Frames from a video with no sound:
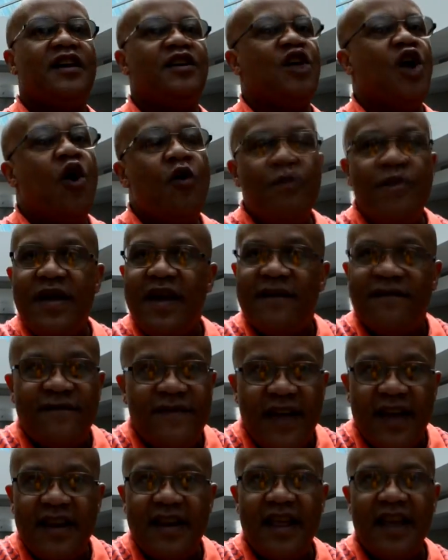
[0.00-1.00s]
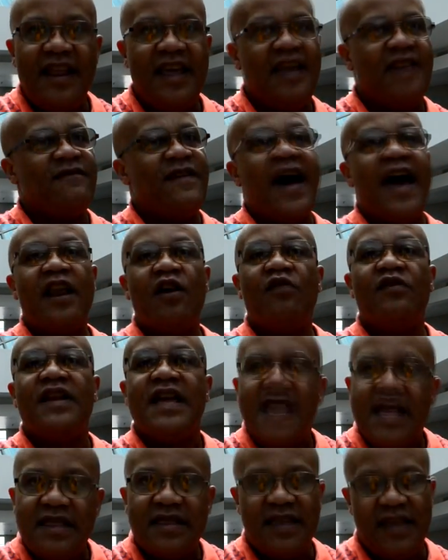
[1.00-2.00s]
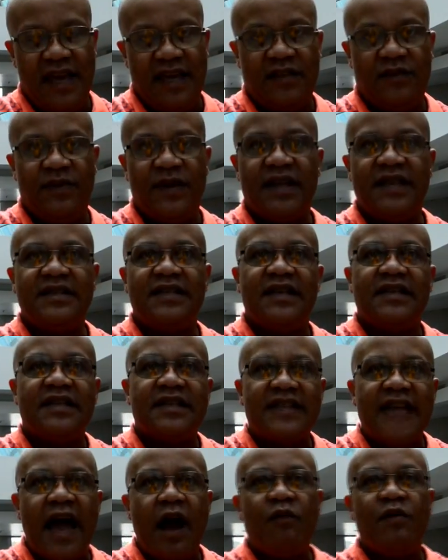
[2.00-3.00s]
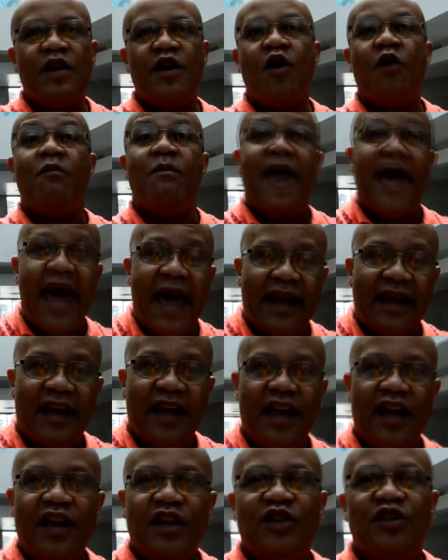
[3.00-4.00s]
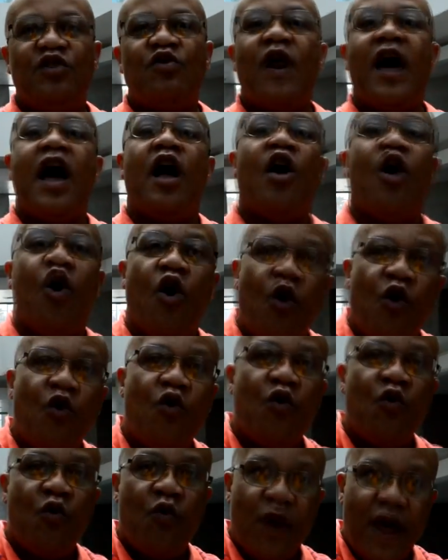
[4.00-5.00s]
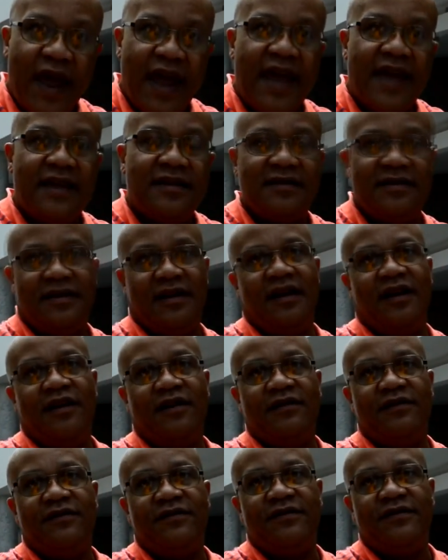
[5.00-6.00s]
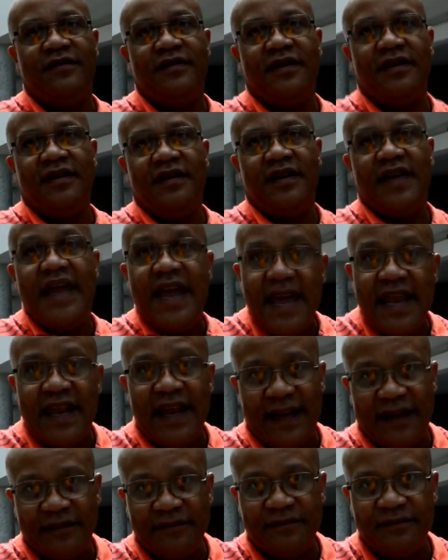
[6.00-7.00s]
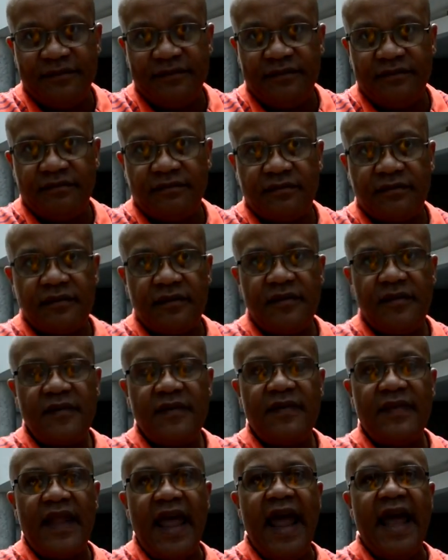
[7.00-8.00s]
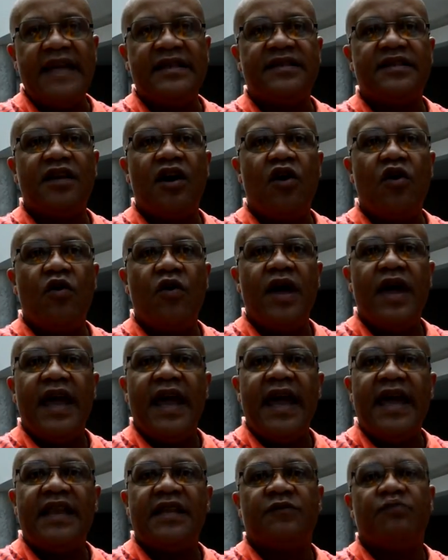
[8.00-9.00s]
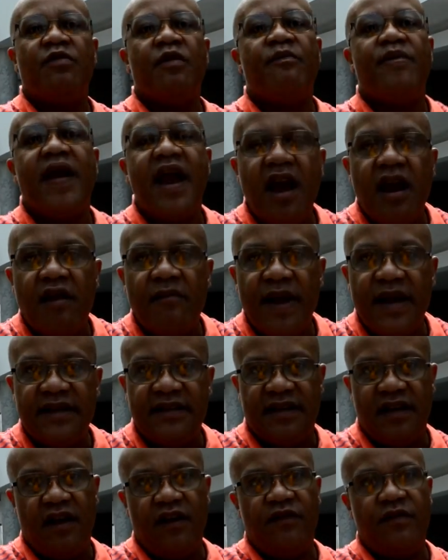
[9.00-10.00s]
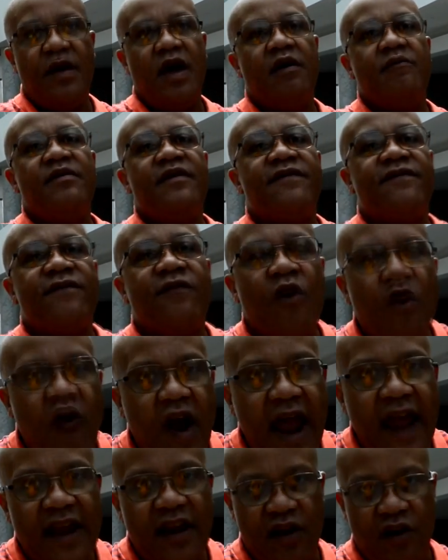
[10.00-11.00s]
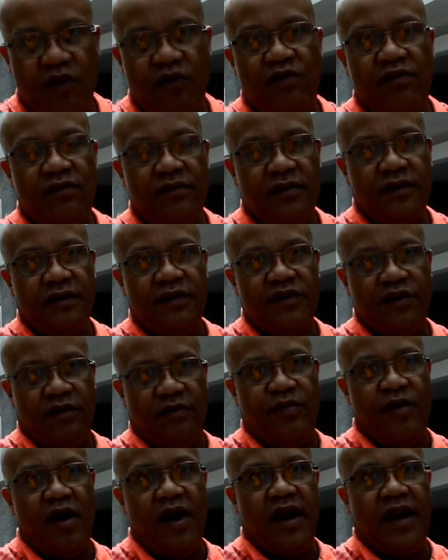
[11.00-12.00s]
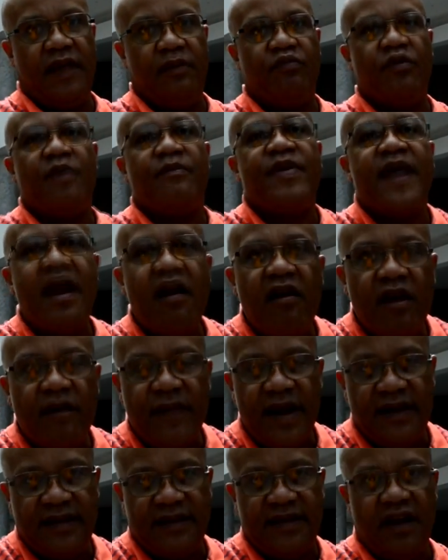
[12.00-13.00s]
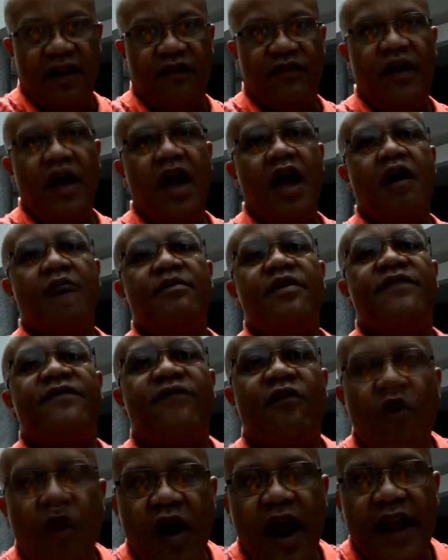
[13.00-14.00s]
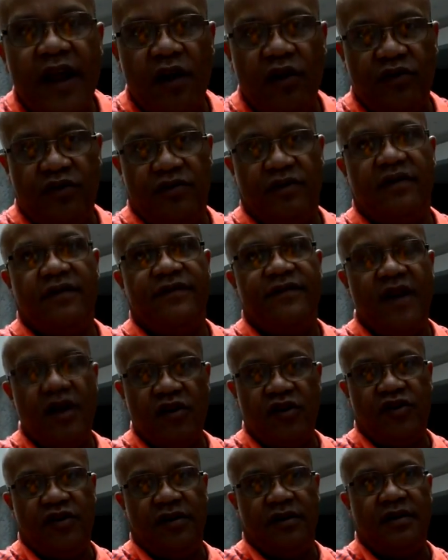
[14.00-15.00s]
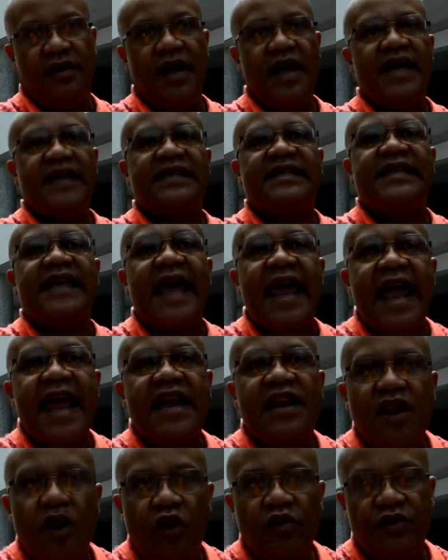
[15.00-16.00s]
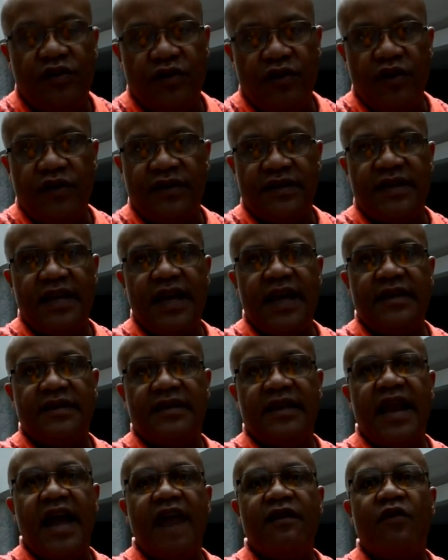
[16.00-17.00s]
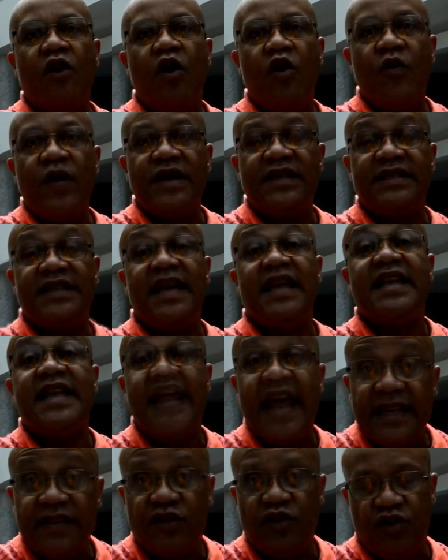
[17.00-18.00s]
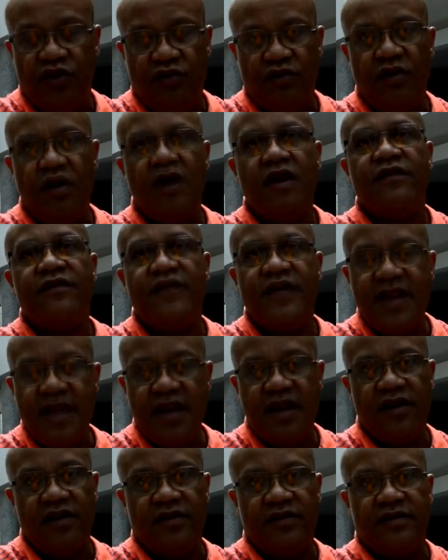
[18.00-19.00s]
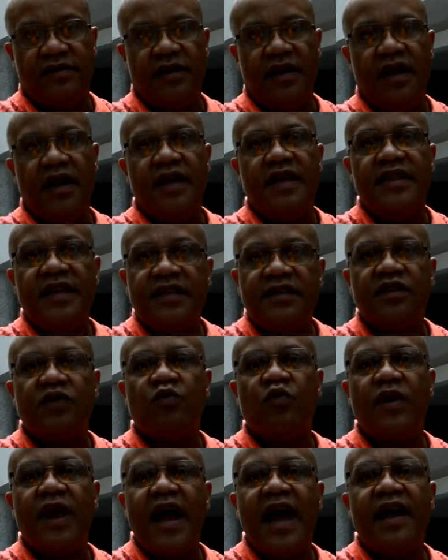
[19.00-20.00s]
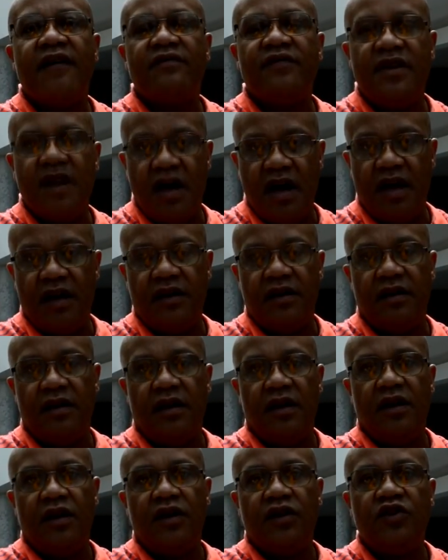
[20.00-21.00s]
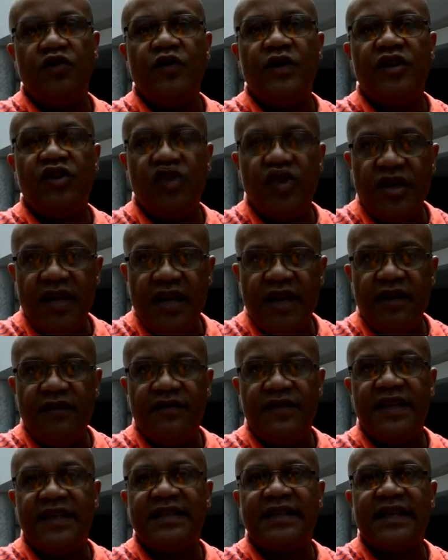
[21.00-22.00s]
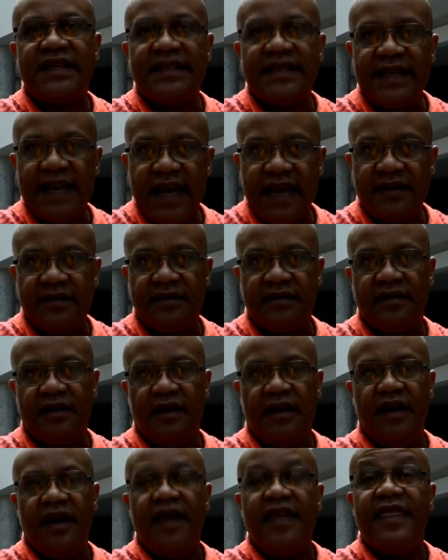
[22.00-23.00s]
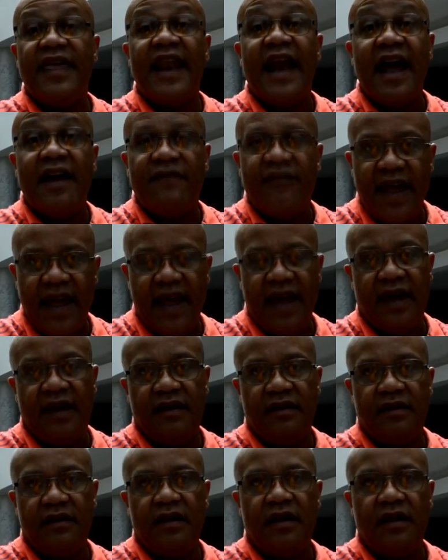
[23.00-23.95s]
Don't be offended if I don't eat things, because this is how we go back to our old ways of eating. And so it is preparing myself before I go to a party, preparing myself before I go to a function, saying no to those things that I've always said yes to for years. This is what I have done to achieve the success that I've had.